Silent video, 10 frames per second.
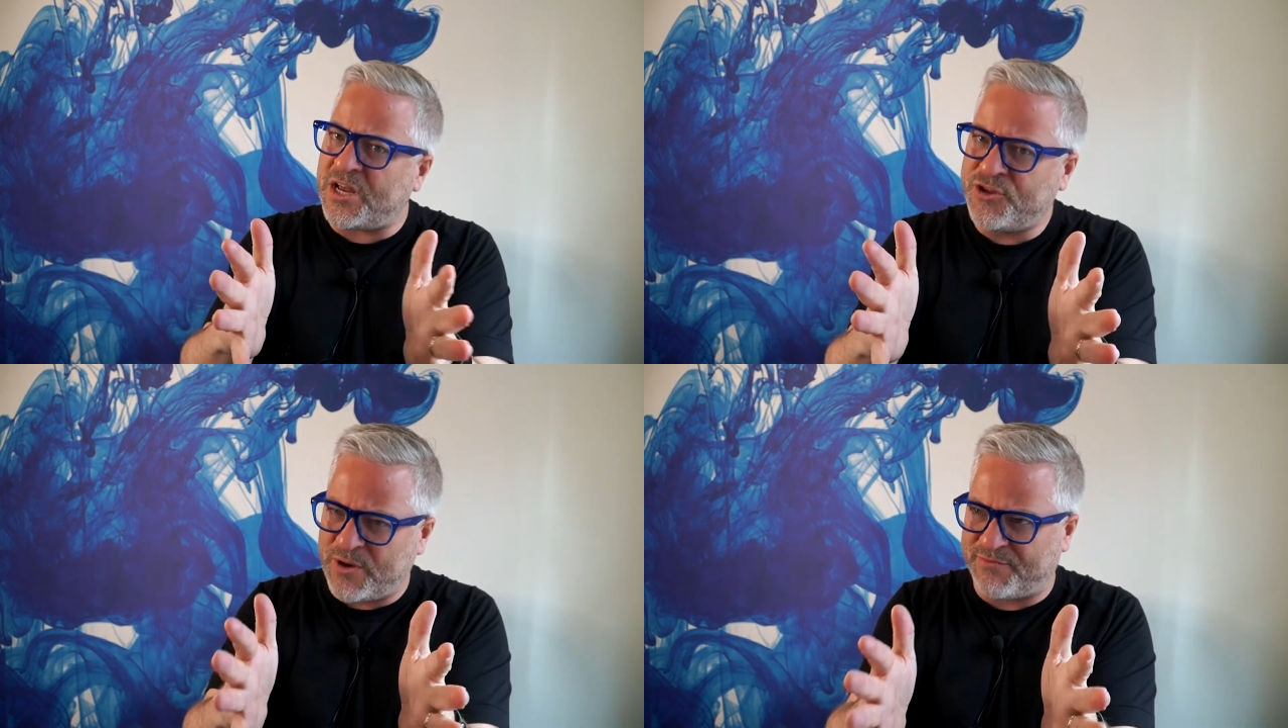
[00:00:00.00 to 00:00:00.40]

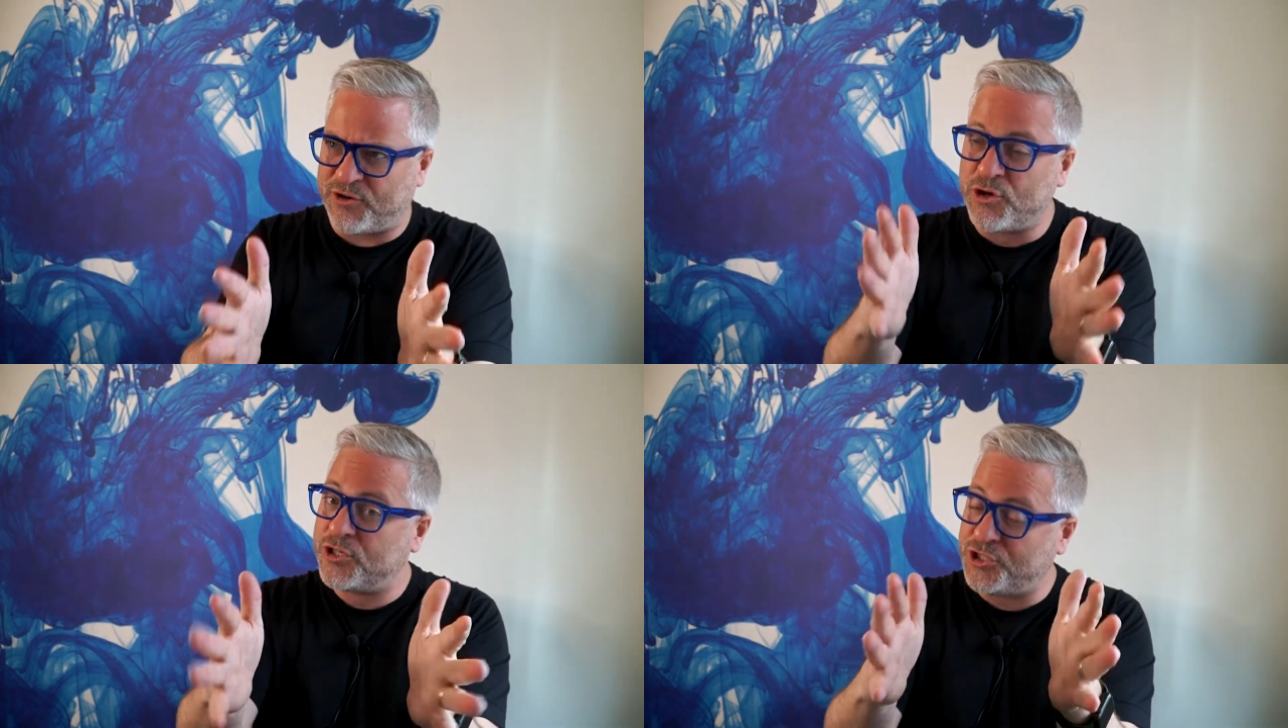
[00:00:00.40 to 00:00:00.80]
you
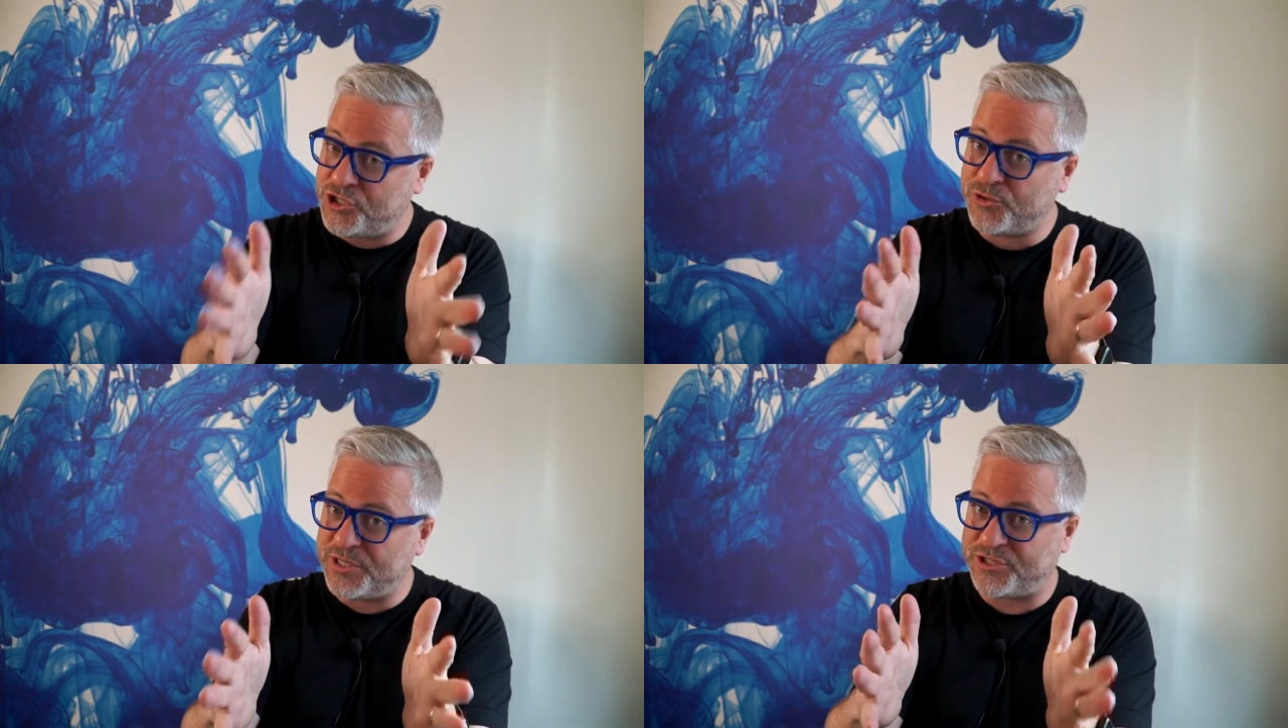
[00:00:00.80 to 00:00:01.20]
have good
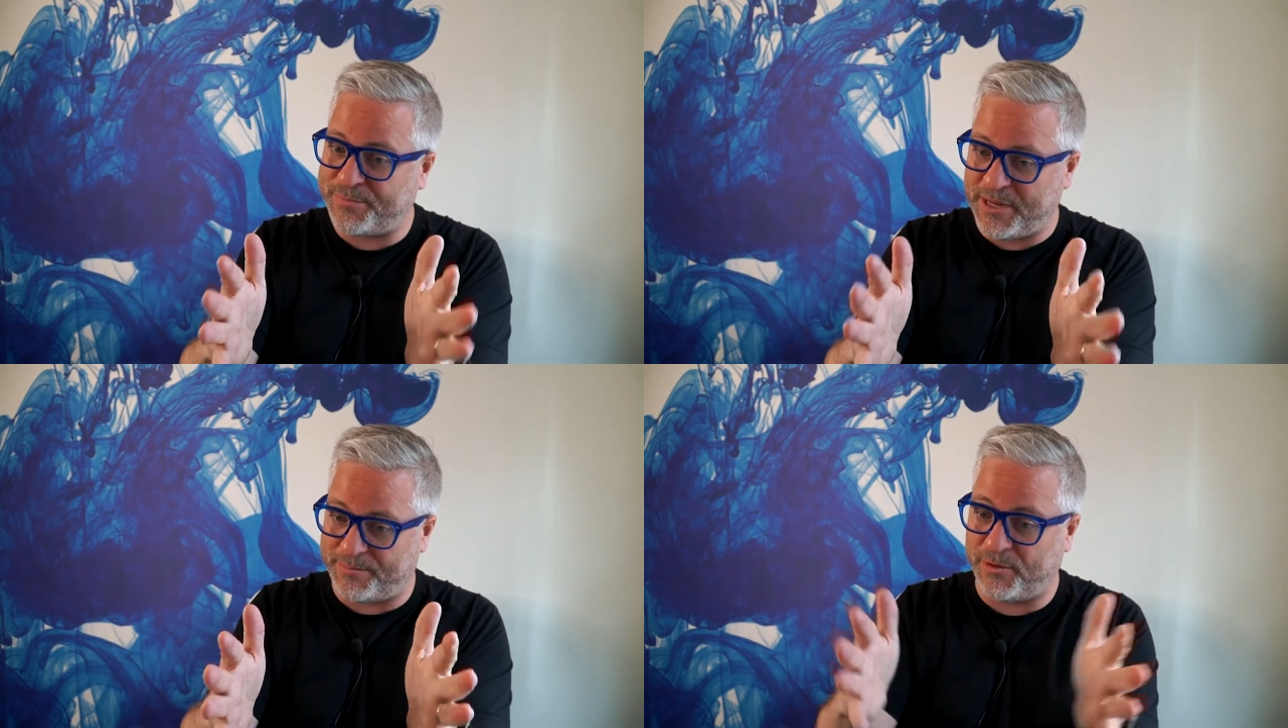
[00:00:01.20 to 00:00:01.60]
Jewish
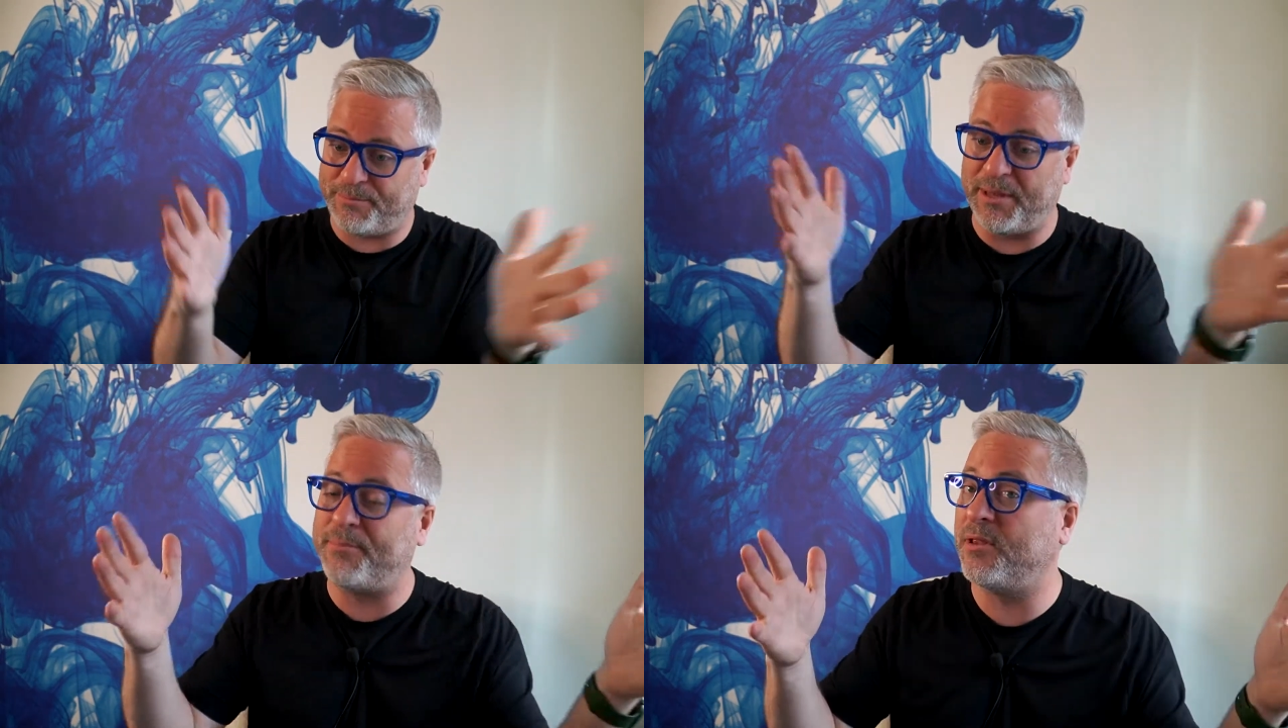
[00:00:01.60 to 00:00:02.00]
people,
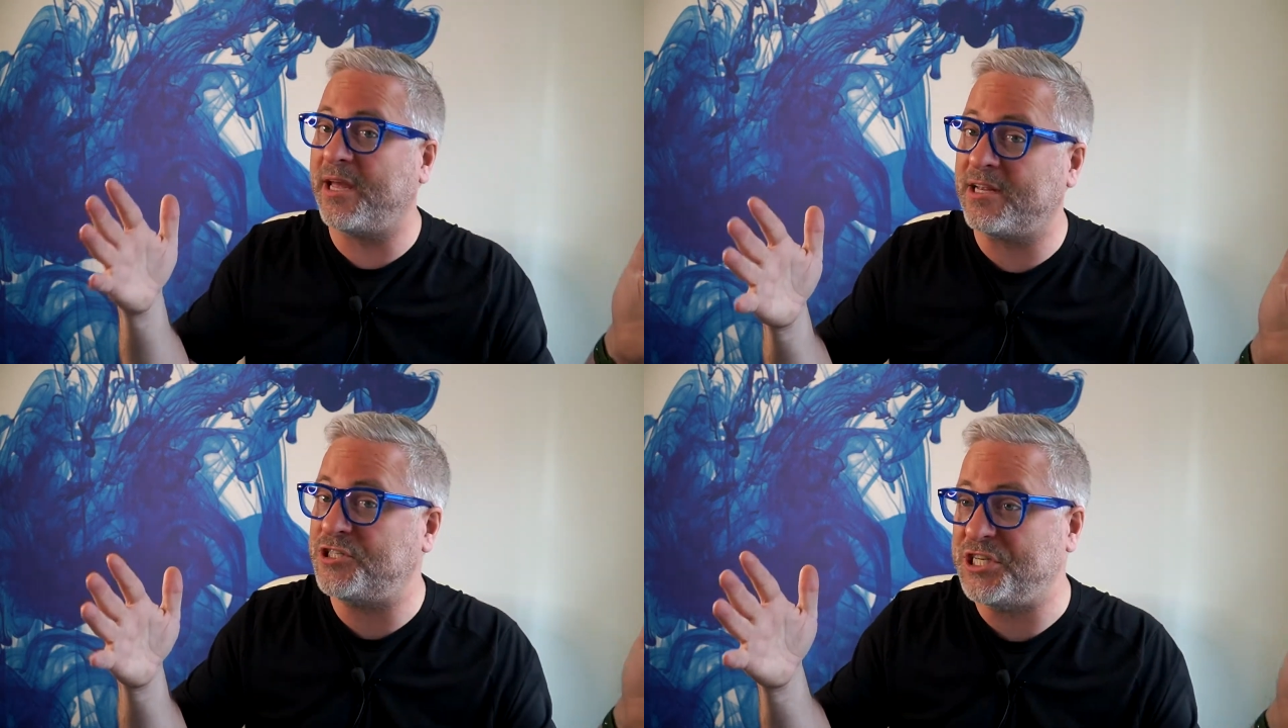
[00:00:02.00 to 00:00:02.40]
people
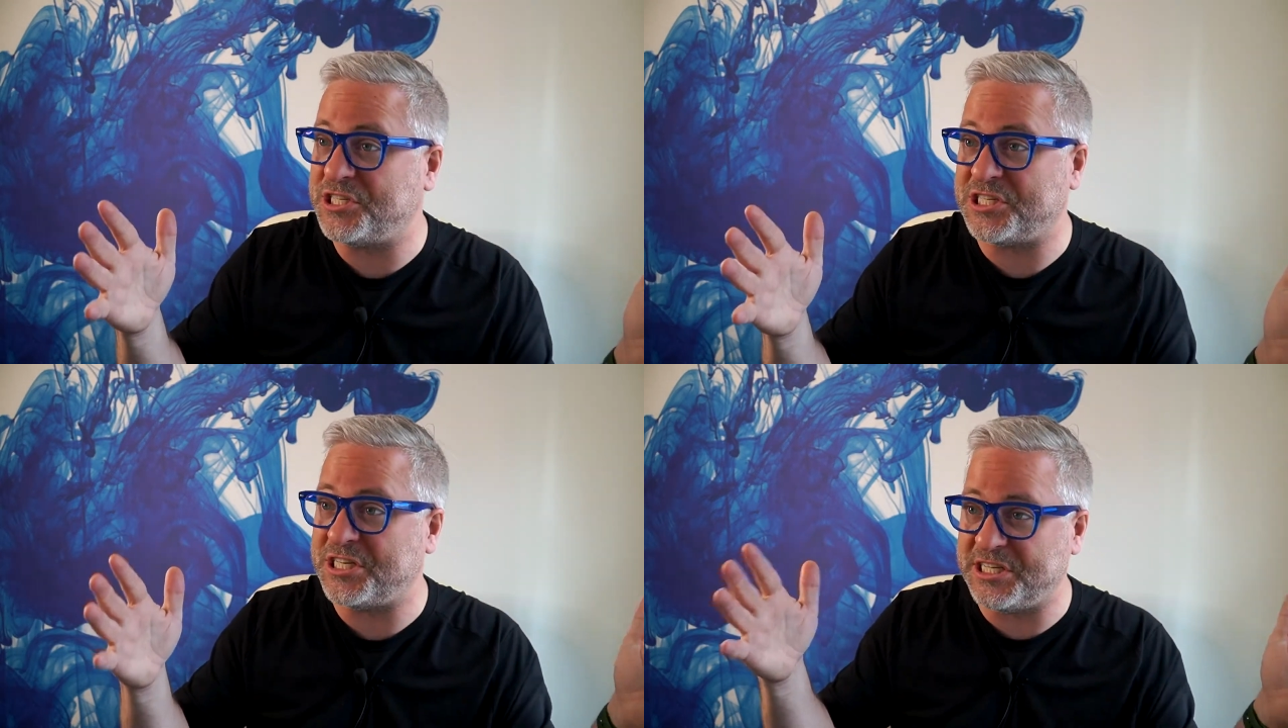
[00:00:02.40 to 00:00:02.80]
like
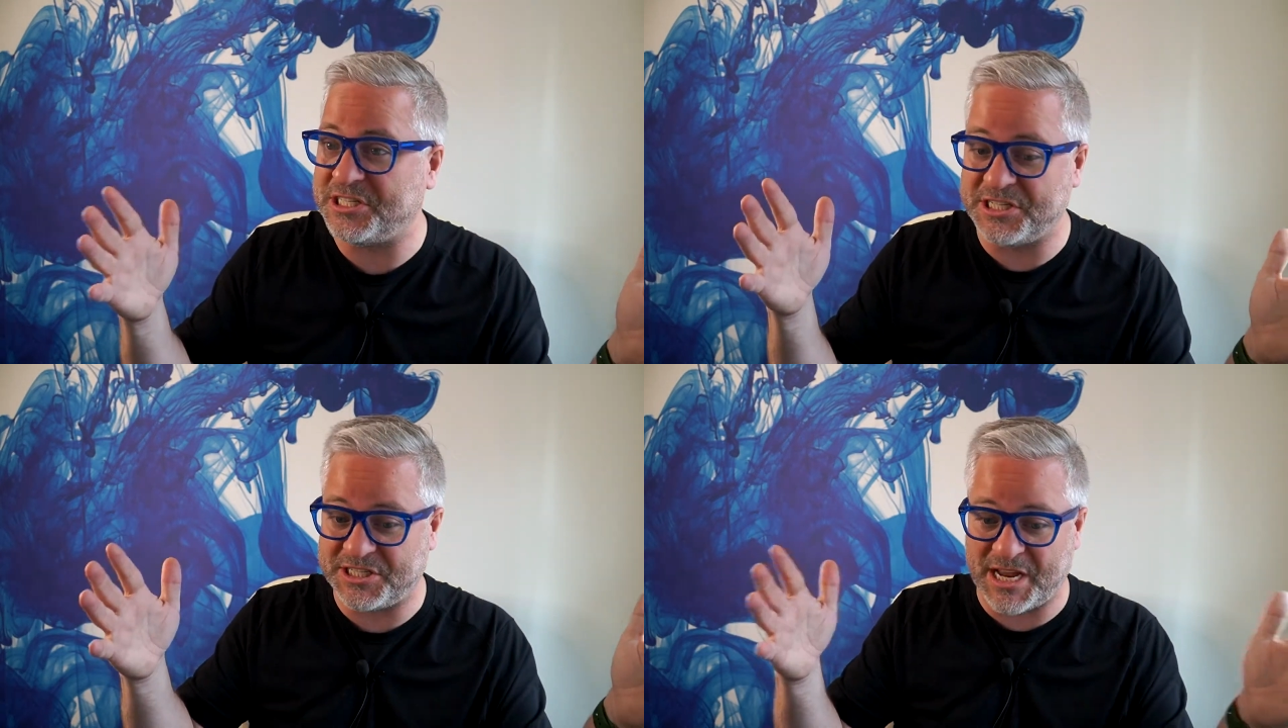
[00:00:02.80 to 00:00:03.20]
Jesus and
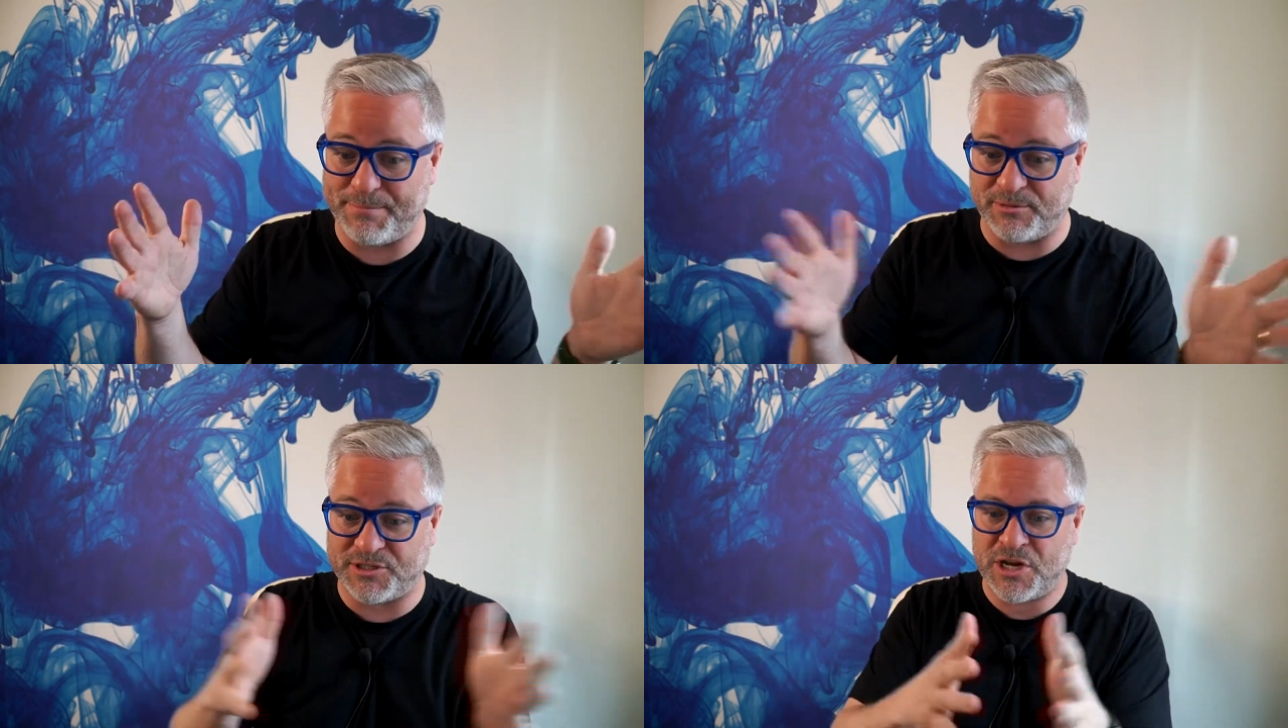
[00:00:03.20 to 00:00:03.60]
his
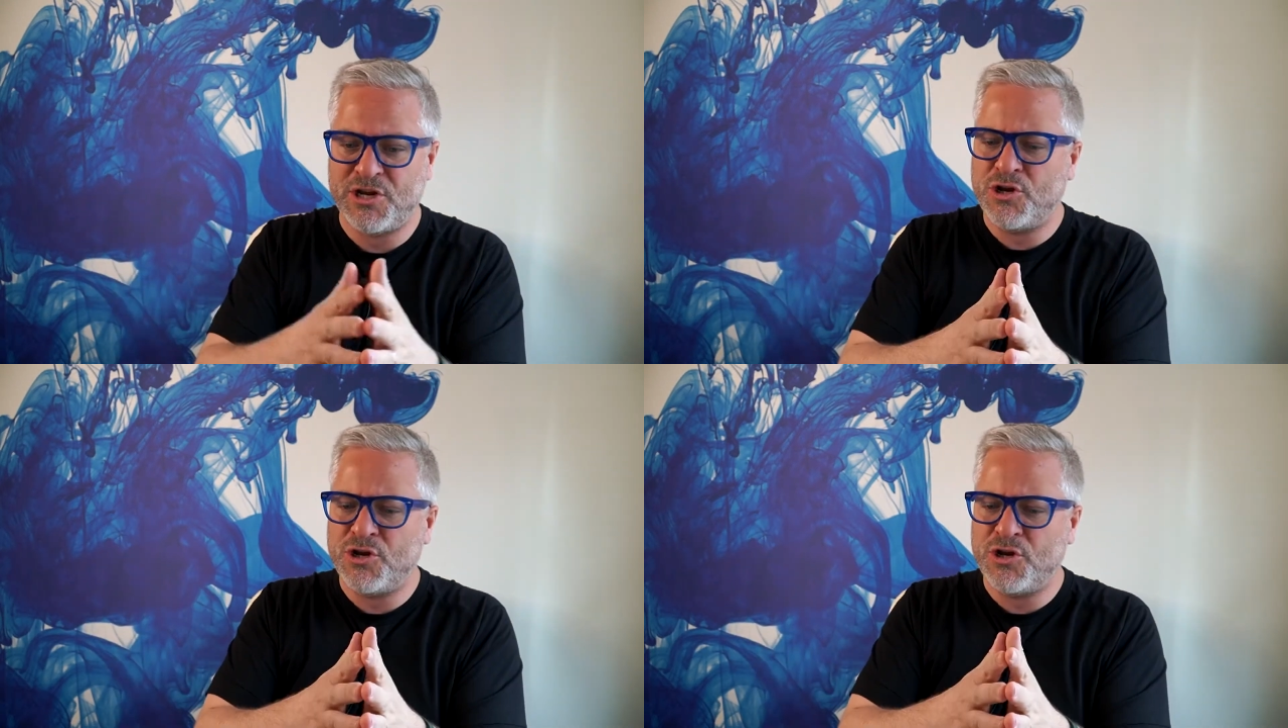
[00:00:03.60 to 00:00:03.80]
disciples,